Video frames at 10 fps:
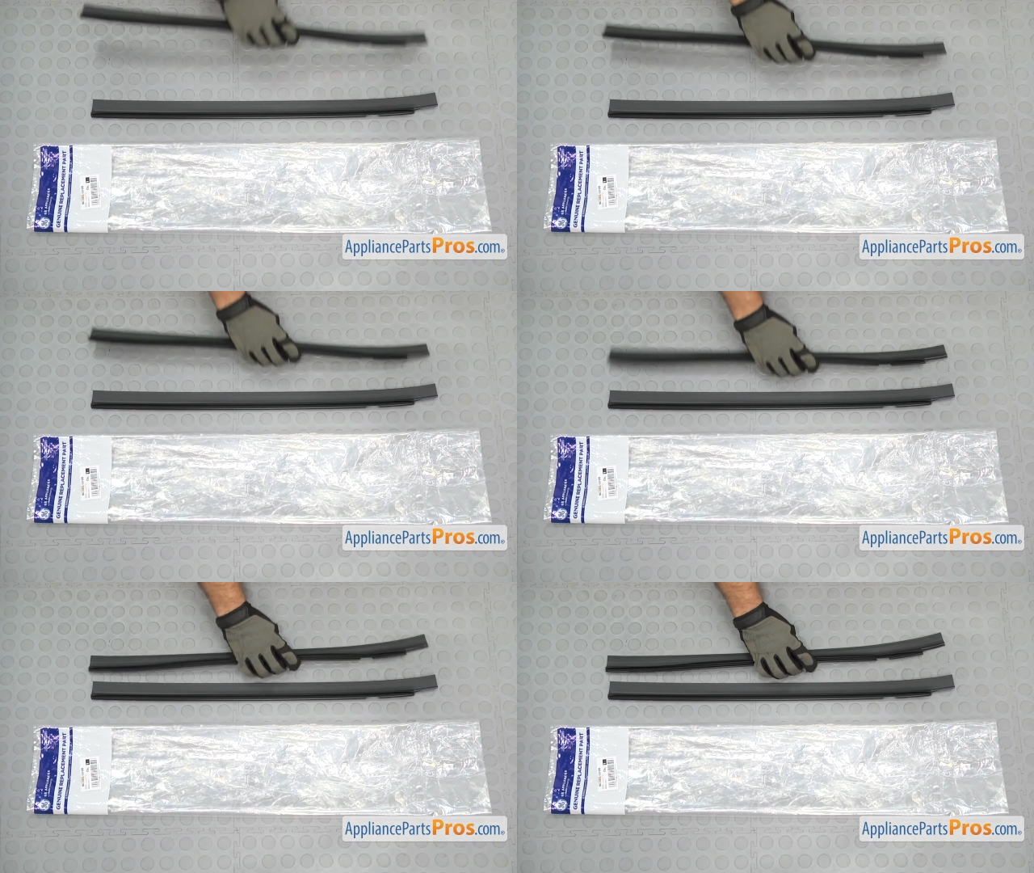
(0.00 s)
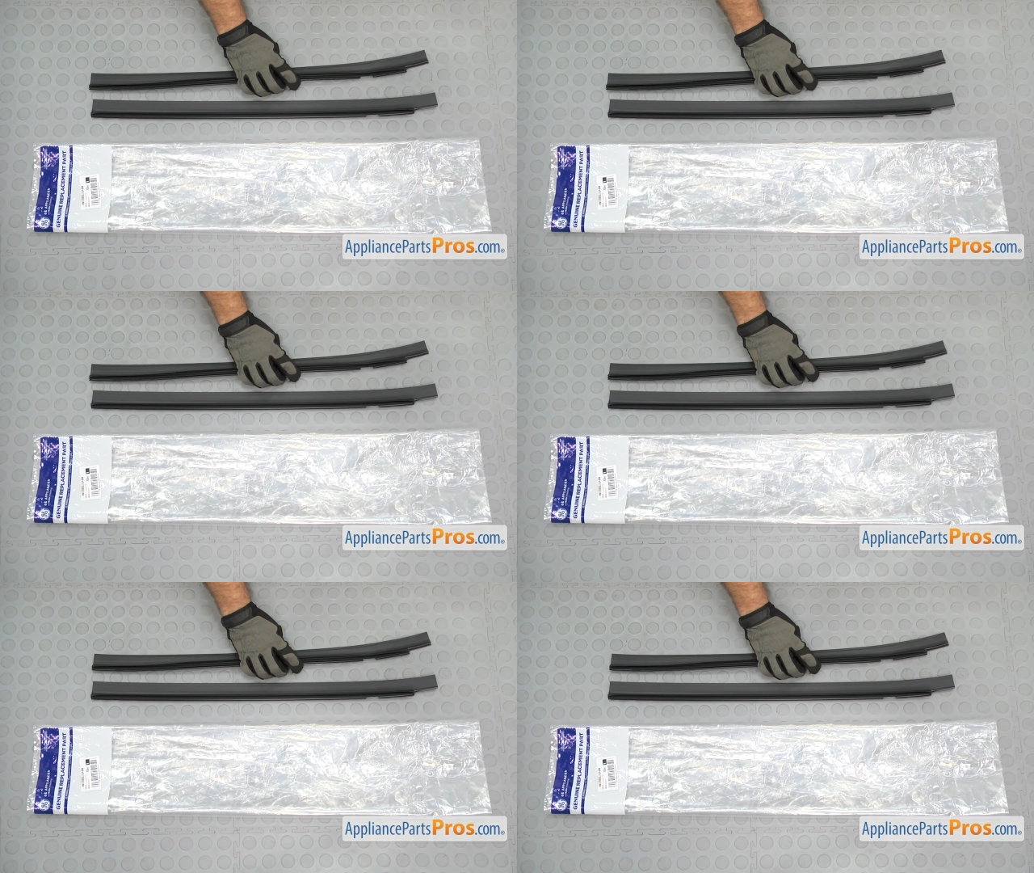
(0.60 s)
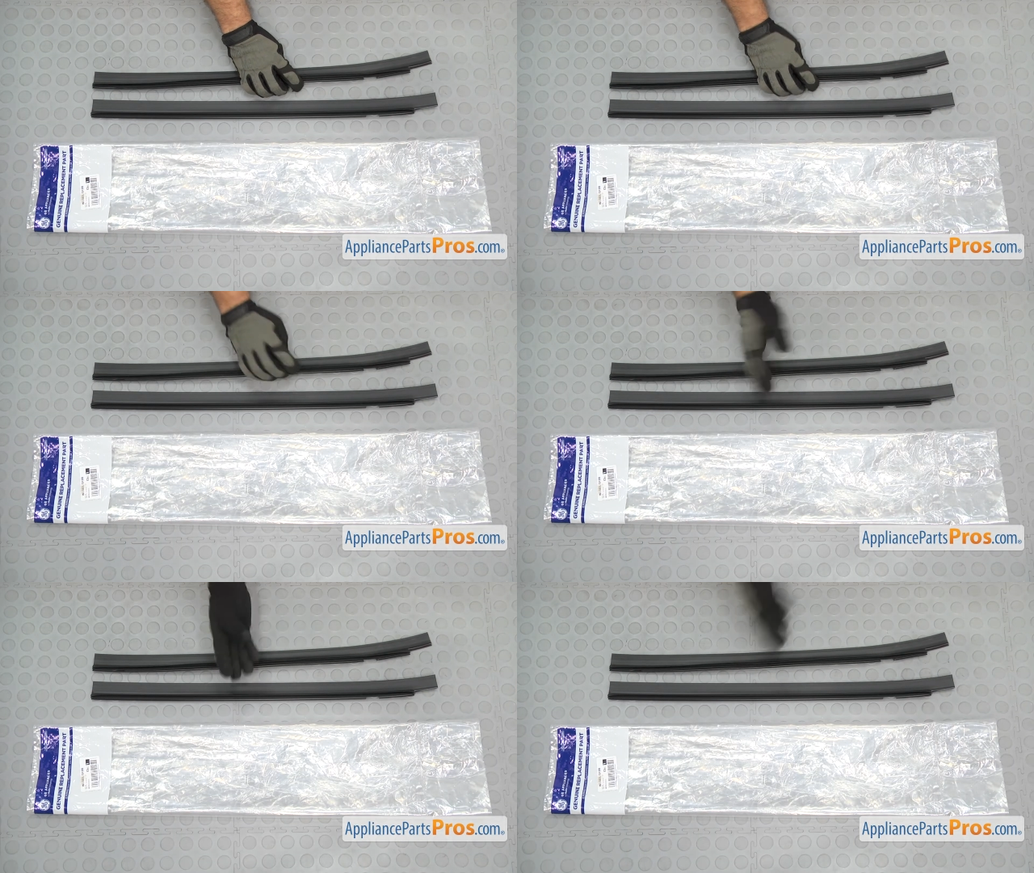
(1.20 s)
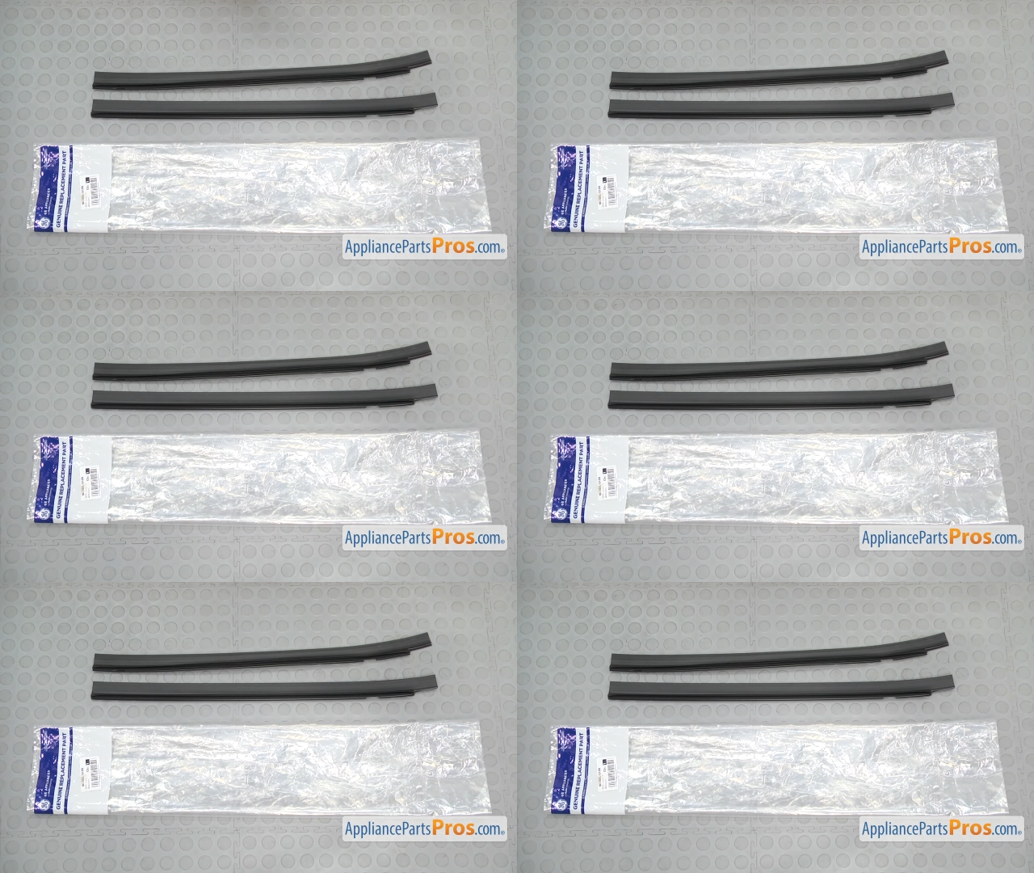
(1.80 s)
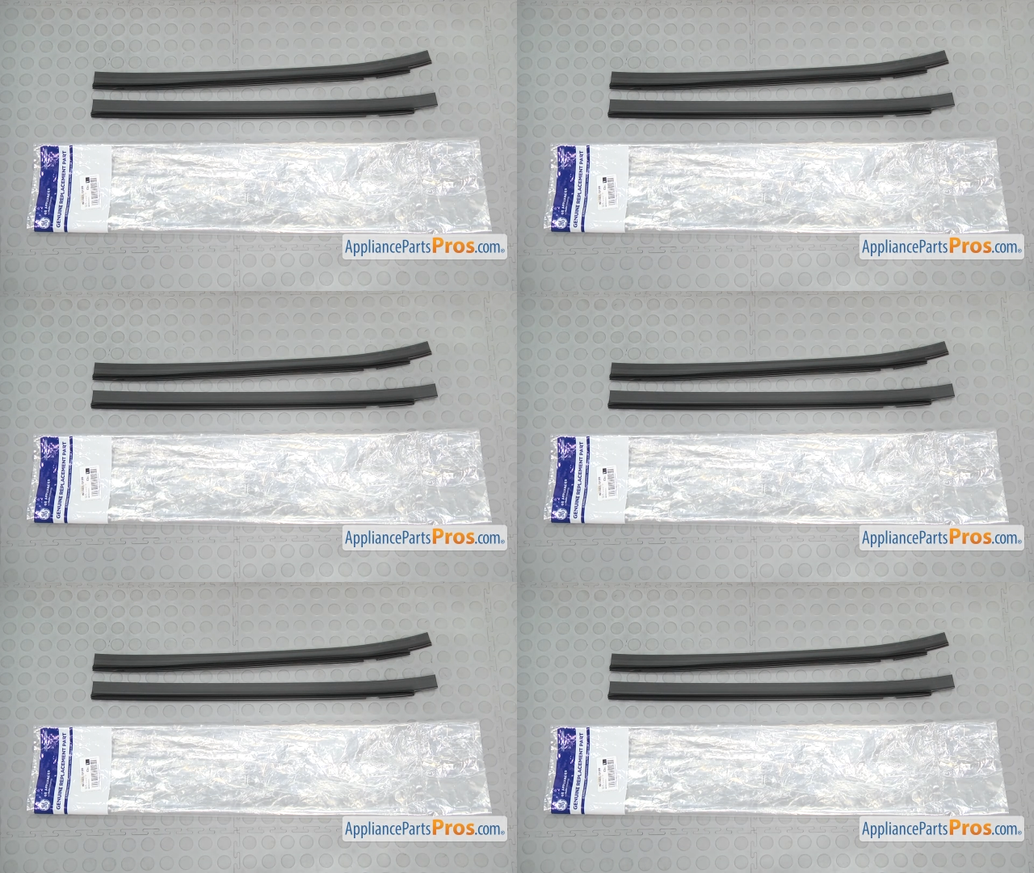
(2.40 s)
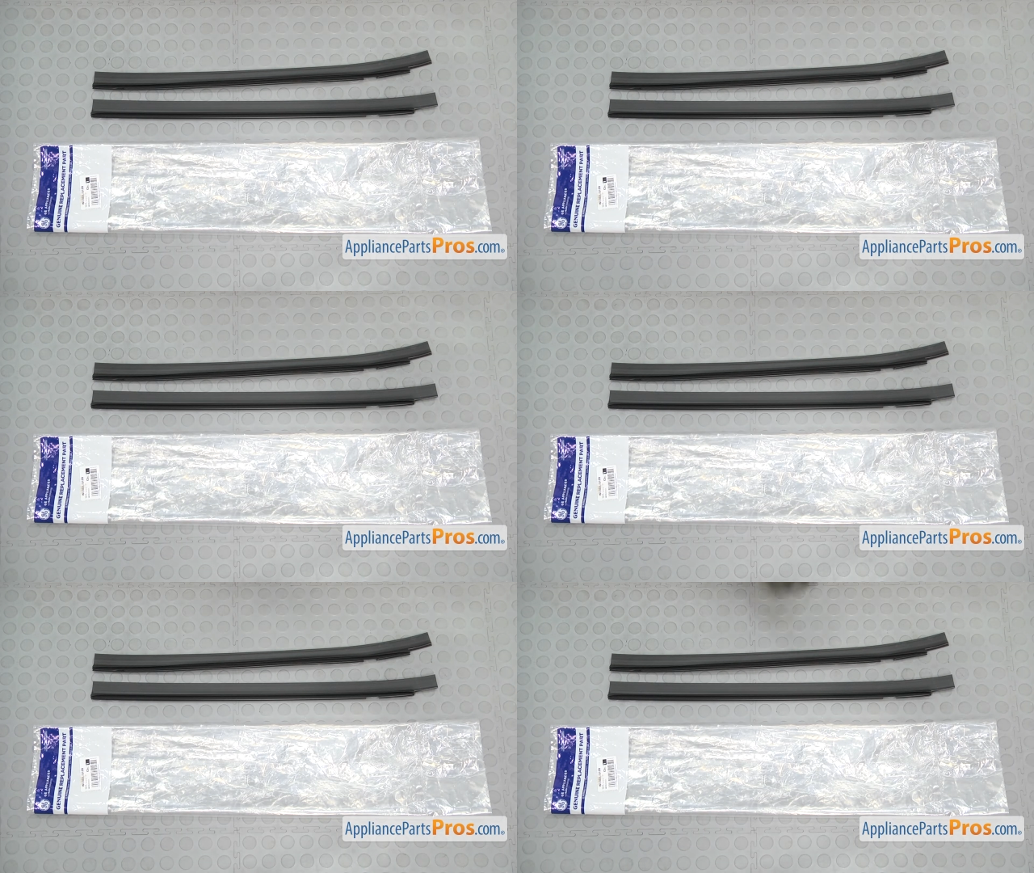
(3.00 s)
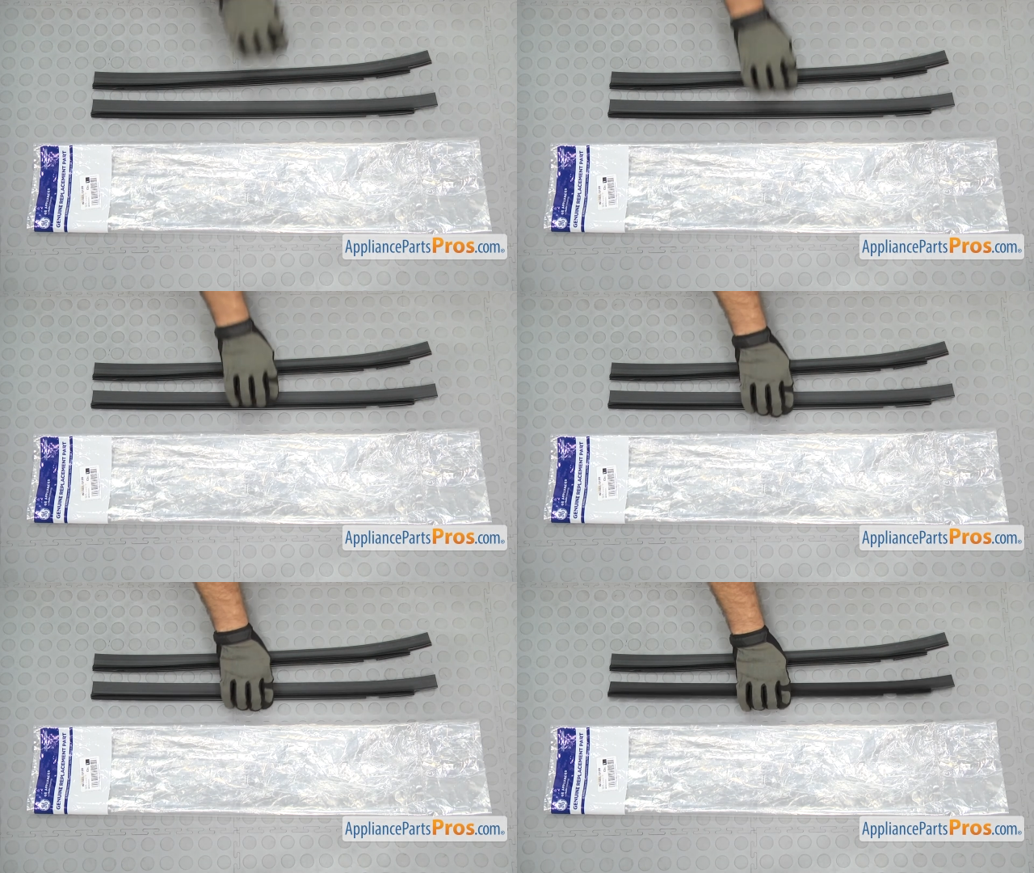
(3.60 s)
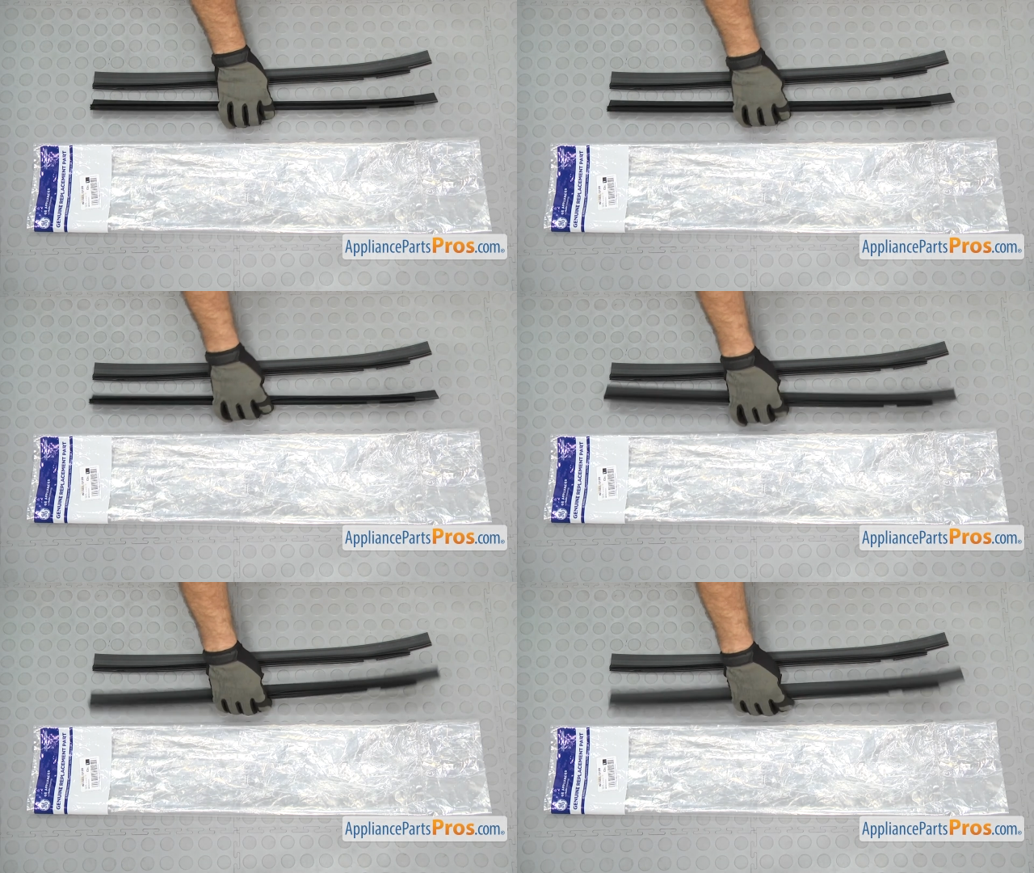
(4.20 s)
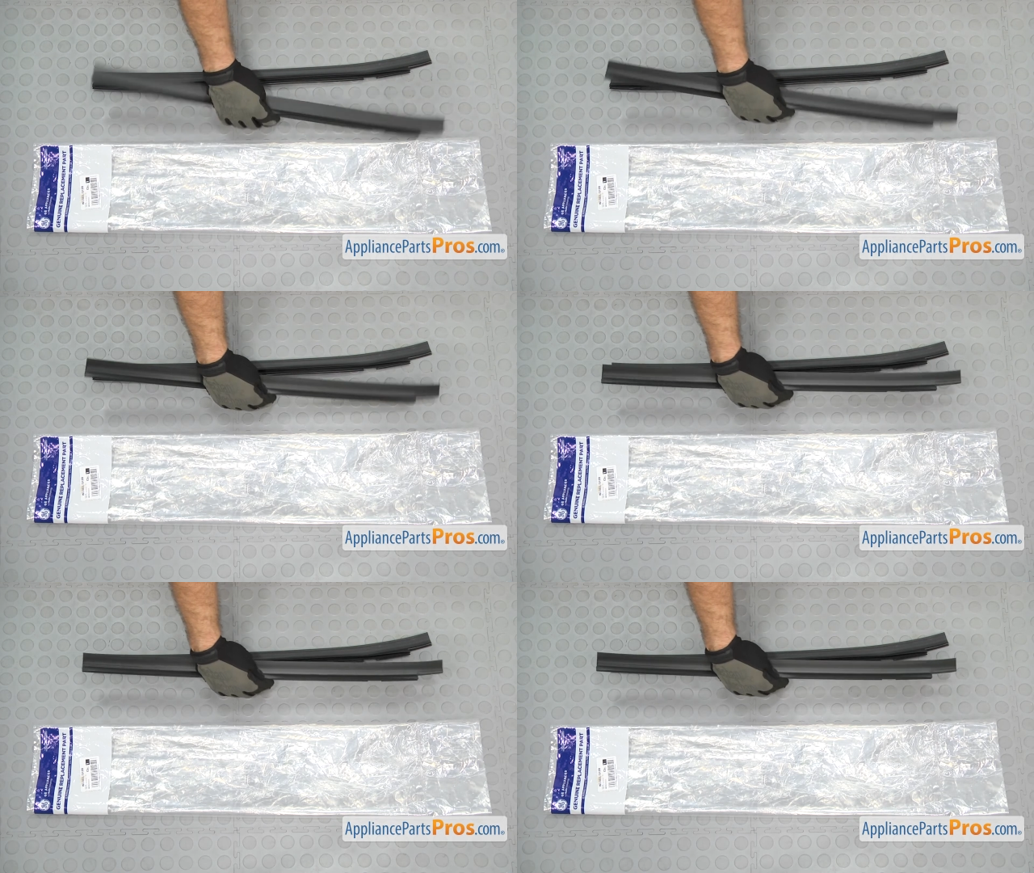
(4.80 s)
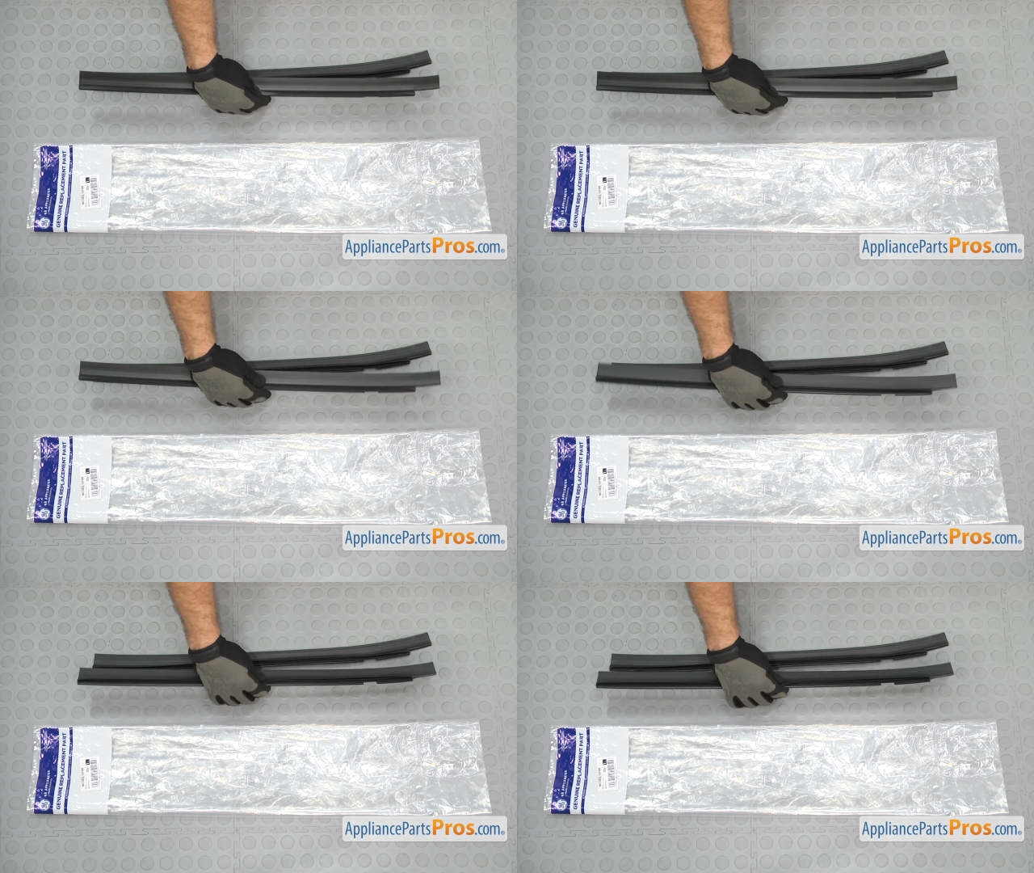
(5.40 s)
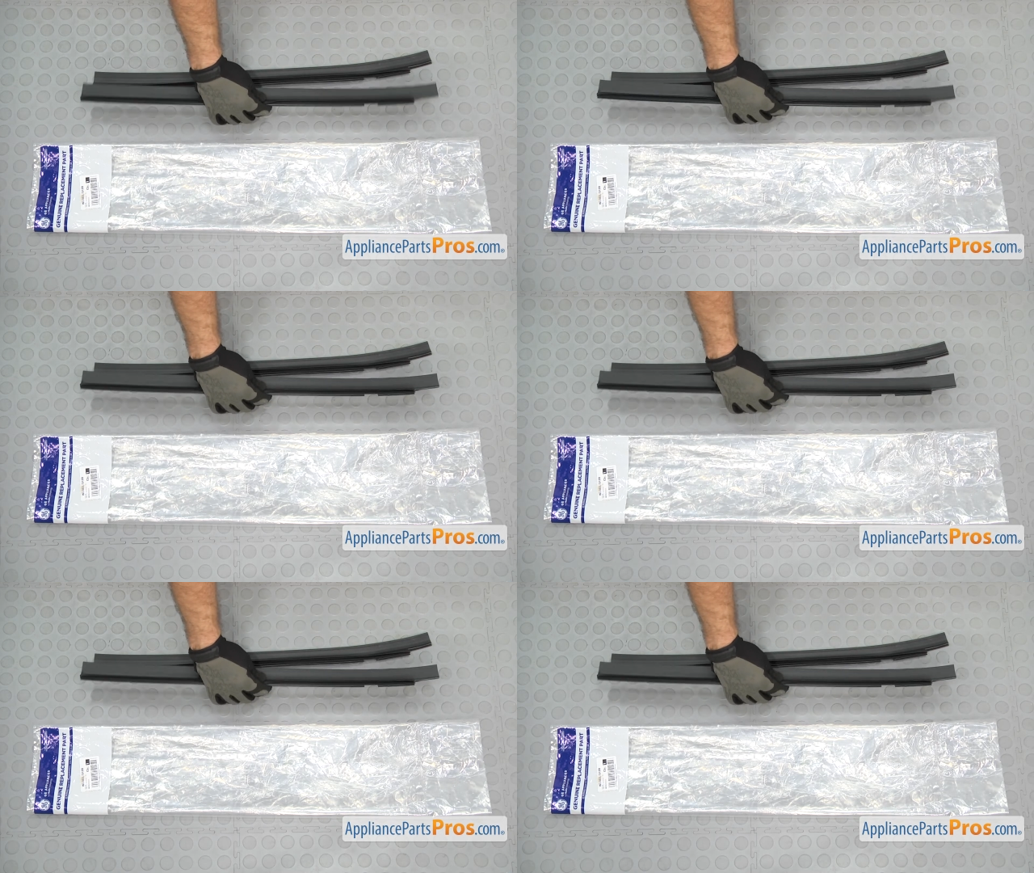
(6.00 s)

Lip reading: (no speaker visible)